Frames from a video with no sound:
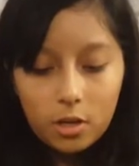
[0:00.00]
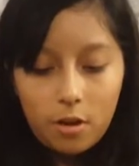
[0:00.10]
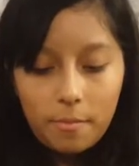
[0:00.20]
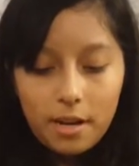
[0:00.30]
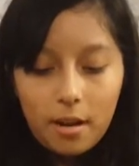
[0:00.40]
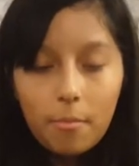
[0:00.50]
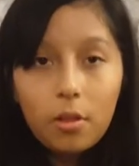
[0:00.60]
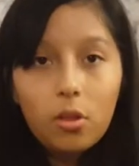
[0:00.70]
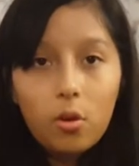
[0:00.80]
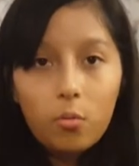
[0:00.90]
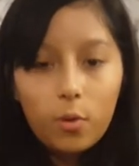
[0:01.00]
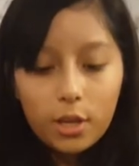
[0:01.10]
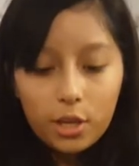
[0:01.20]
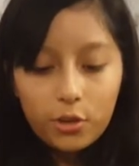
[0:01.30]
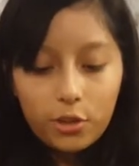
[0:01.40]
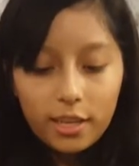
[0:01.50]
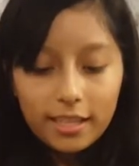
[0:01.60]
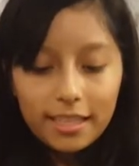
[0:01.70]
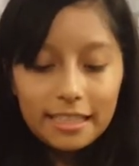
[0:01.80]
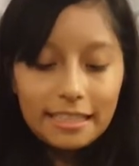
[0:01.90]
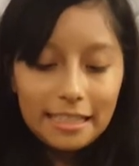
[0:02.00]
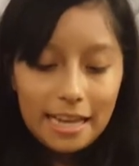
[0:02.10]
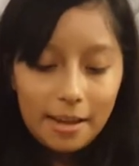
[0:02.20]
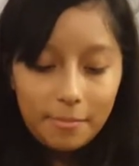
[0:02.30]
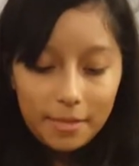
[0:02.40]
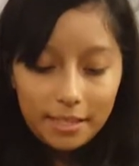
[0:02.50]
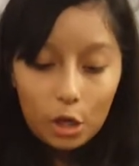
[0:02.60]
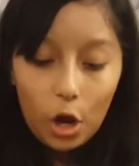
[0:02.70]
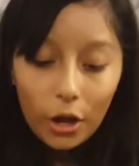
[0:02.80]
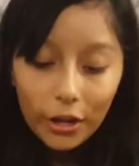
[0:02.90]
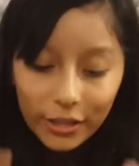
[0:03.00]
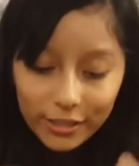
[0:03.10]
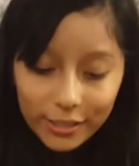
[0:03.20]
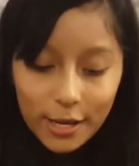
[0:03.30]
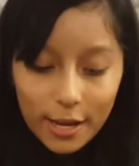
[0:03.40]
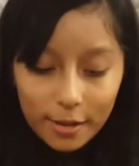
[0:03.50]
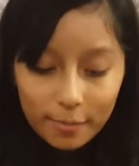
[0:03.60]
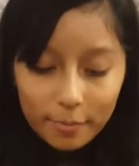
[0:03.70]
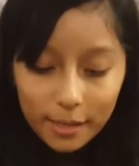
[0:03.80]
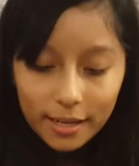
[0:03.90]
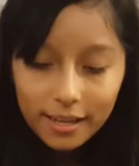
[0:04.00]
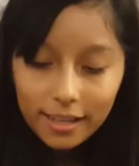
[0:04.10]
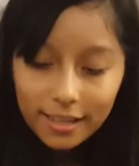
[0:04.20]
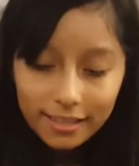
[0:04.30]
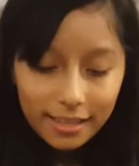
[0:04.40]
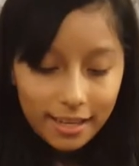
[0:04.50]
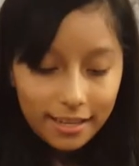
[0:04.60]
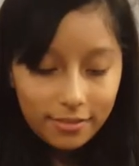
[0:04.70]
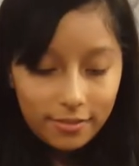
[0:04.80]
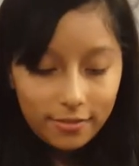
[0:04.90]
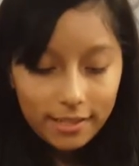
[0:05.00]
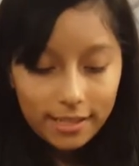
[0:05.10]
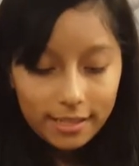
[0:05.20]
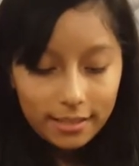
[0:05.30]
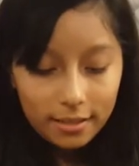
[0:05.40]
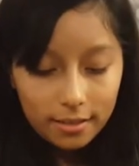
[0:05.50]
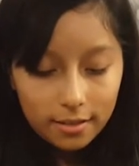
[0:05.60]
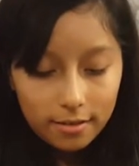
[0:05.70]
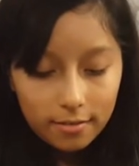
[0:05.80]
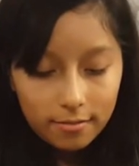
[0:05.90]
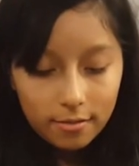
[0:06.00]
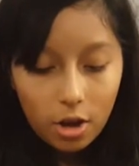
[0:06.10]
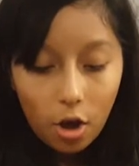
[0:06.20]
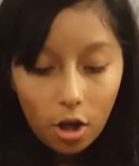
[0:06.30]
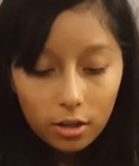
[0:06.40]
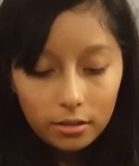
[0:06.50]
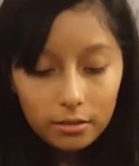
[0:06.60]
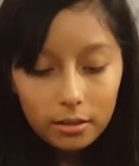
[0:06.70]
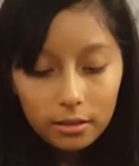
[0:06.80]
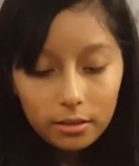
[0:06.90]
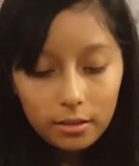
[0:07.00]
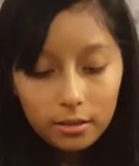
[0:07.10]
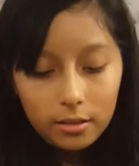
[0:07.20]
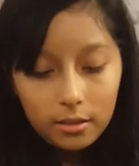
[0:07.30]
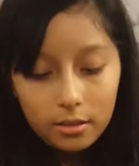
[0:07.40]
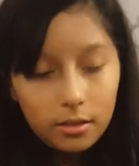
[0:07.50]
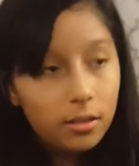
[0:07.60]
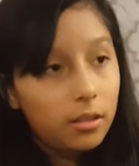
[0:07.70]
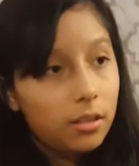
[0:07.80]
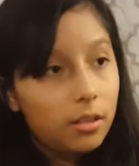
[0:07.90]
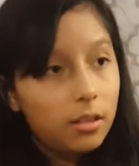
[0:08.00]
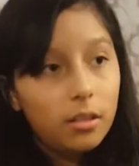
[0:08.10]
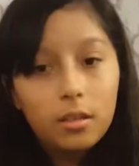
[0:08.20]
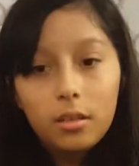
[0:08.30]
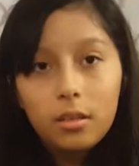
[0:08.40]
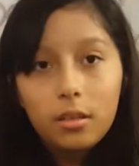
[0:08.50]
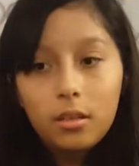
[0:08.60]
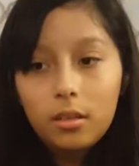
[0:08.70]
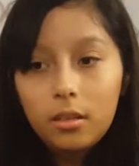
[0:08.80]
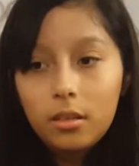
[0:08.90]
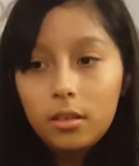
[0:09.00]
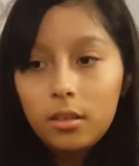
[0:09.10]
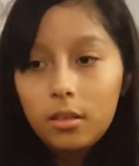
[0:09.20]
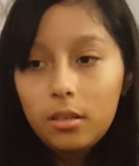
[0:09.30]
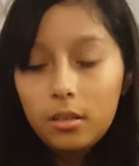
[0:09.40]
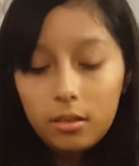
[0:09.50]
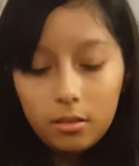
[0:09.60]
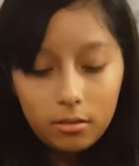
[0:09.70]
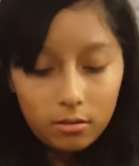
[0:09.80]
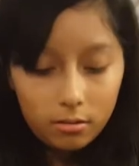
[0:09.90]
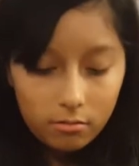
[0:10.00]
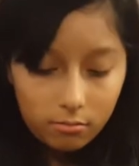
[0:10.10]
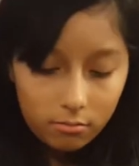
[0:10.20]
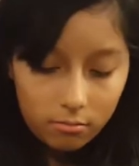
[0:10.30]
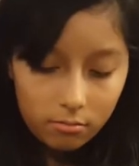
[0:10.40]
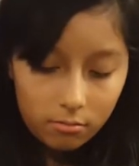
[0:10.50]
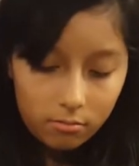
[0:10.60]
Comment down below what you think this slime is called because I don't know what it is called place there's a plane in water. I don't know.